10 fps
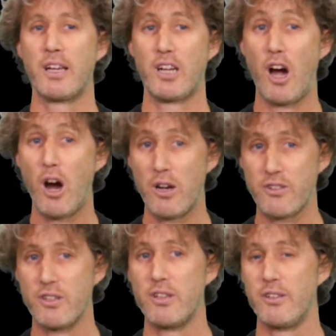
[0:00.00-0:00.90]

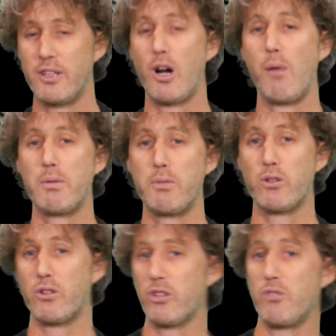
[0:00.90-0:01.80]
Cars. The
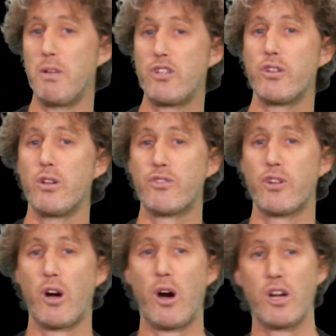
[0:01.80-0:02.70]
complementary goods for
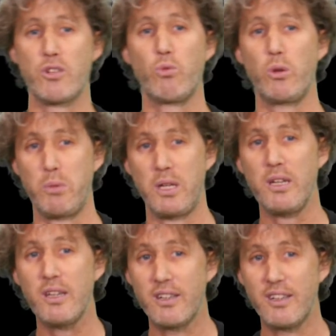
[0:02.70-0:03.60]
cars would
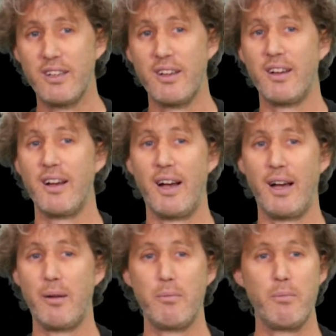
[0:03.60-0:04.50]
be
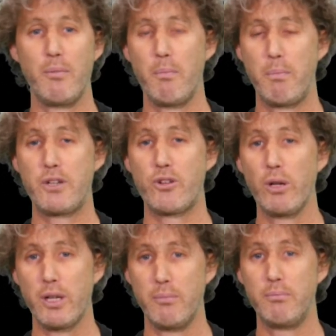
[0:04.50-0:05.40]

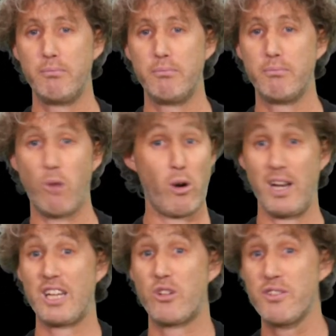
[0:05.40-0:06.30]
petroleum or
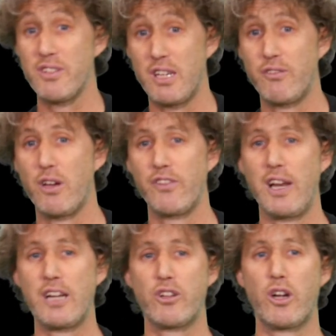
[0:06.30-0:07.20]
electricity if you have an
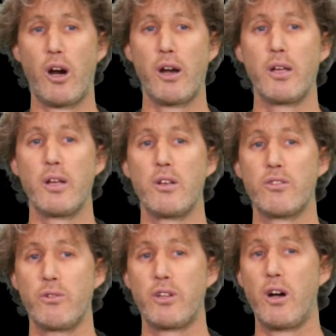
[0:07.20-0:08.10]
electric car.
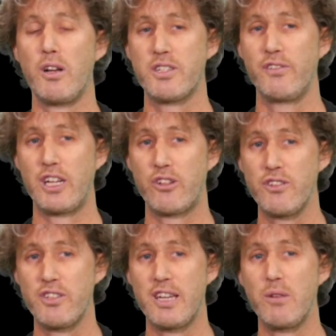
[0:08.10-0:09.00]
So the cost of
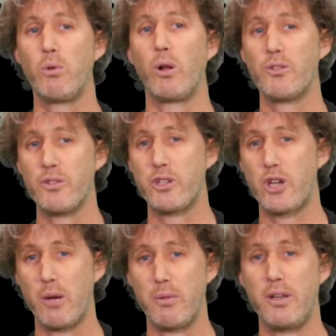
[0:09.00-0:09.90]
electricity will also
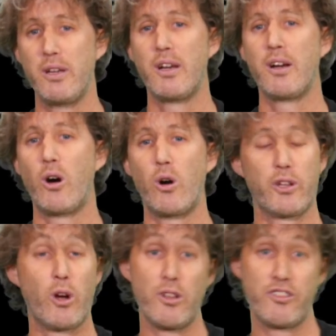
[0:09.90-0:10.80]
determine, or the
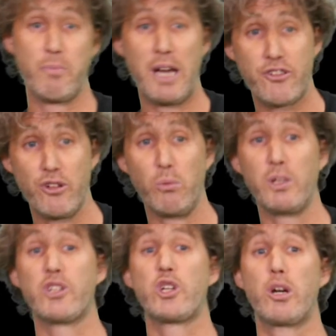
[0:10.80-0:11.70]
cost of petrol will
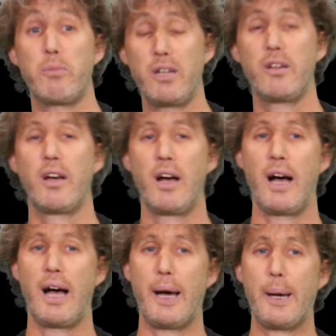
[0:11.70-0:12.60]
determine
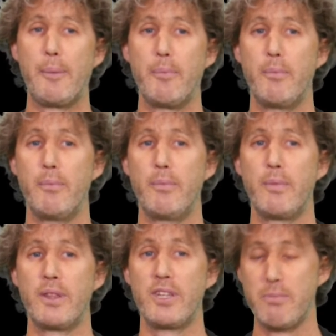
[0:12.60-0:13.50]

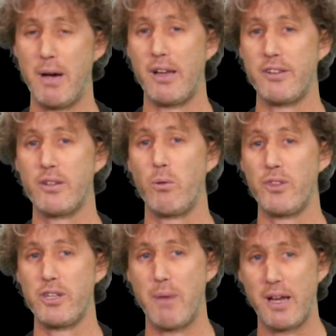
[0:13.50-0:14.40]
the demand, what the
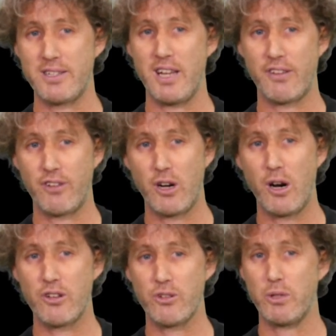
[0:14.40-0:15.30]
demand is like for
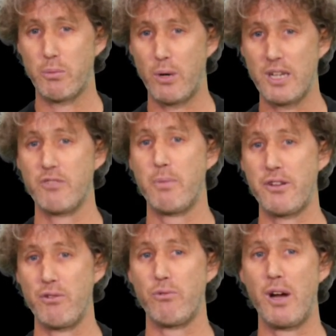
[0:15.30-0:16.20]
cars. So when the price of
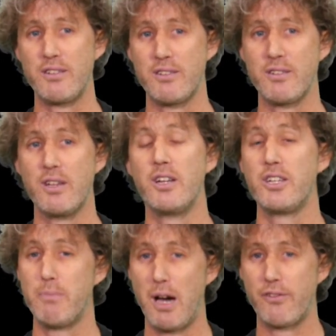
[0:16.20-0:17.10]
petrol rises,
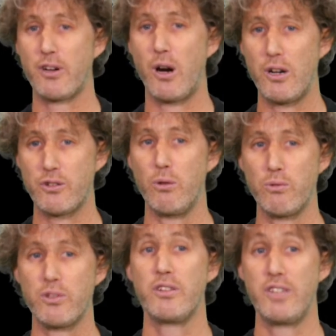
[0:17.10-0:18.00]
demand for cars
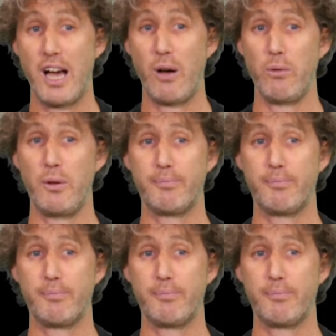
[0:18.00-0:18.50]
goes down.